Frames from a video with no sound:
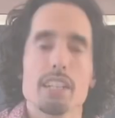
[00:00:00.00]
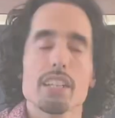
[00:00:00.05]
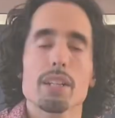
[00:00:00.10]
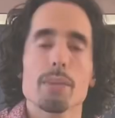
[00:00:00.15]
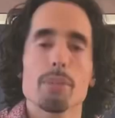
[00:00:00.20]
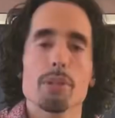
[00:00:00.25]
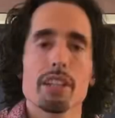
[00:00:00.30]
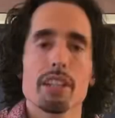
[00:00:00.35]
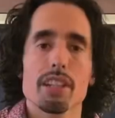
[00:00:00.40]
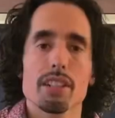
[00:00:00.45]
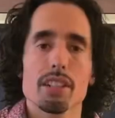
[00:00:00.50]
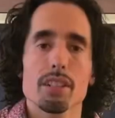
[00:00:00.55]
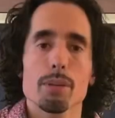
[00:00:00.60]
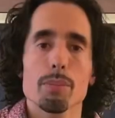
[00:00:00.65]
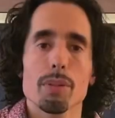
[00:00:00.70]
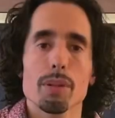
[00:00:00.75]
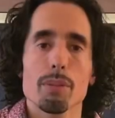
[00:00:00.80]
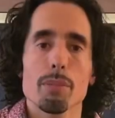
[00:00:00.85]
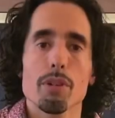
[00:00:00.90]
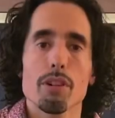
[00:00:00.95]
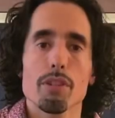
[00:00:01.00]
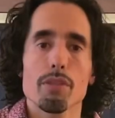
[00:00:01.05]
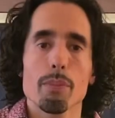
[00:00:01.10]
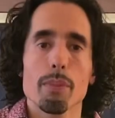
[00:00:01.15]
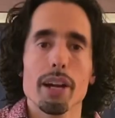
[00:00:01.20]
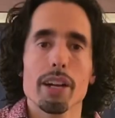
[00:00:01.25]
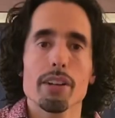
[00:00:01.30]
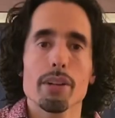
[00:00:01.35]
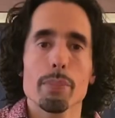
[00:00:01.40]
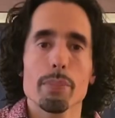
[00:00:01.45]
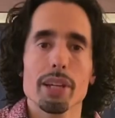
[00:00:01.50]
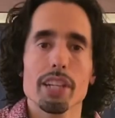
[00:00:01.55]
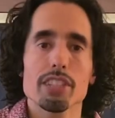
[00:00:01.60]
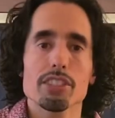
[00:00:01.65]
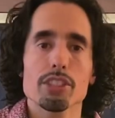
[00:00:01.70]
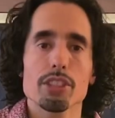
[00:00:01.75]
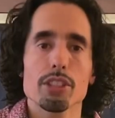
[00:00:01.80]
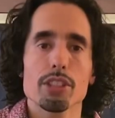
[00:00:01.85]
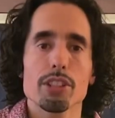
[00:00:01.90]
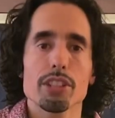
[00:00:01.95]
to play it a little bit more of a moderate
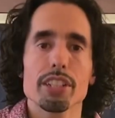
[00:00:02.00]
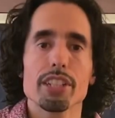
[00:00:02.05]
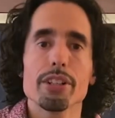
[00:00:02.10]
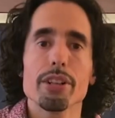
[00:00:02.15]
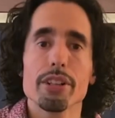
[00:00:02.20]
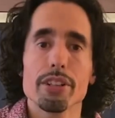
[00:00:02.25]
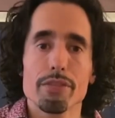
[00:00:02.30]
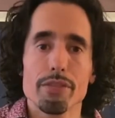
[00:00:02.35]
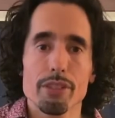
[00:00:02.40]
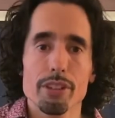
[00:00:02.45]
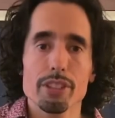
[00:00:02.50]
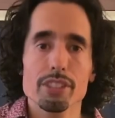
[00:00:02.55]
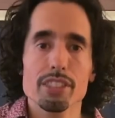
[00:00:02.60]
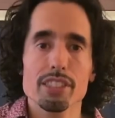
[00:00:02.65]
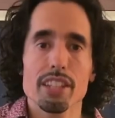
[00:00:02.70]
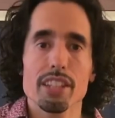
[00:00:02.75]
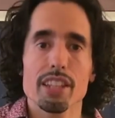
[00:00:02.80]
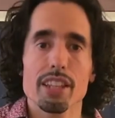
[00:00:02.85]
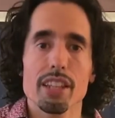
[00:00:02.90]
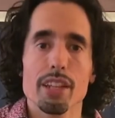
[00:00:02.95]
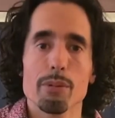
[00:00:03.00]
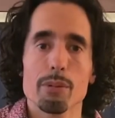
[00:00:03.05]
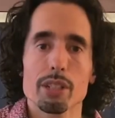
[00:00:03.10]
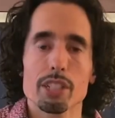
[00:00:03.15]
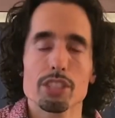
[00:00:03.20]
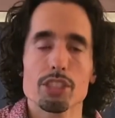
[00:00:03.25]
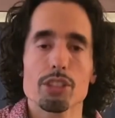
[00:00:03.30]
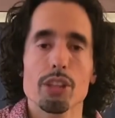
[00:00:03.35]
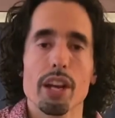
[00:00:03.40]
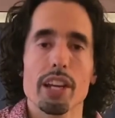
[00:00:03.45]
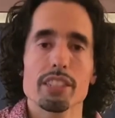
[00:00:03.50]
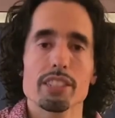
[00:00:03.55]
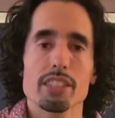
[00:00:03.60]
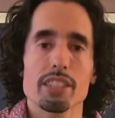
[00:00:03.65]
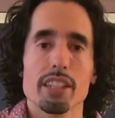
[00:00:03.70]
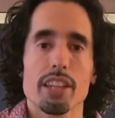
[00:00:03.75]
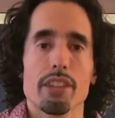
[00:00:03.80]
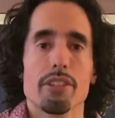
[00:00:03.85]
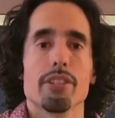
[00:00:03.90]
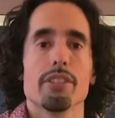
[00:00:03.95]
pace so you can hear it first, and then we can try it
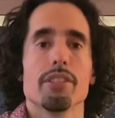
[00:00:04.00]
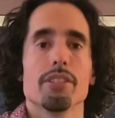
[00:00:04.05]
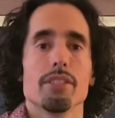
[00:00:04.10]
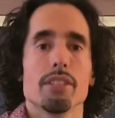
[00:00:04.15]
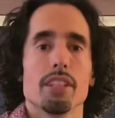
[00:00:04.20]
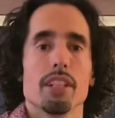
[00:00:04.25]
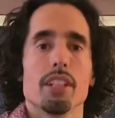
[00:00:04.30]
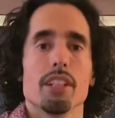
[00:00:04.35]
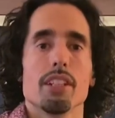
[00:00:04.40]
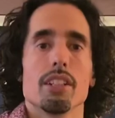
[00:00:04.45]
together.